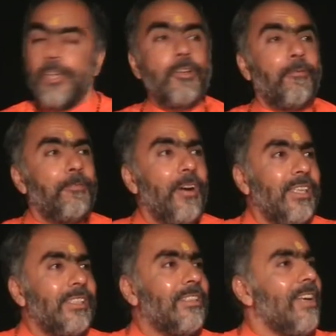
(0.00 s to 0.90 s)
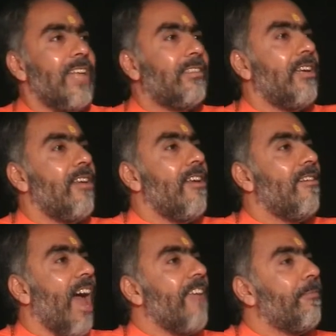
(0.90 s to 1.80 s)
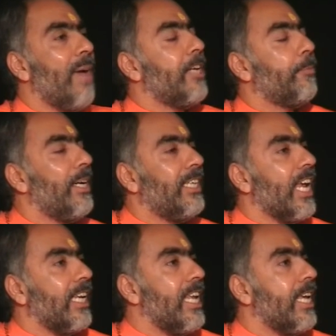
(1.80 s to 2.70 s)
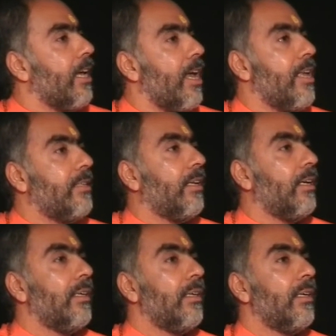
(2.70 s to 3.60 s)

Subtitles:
So first lesson in life management technique is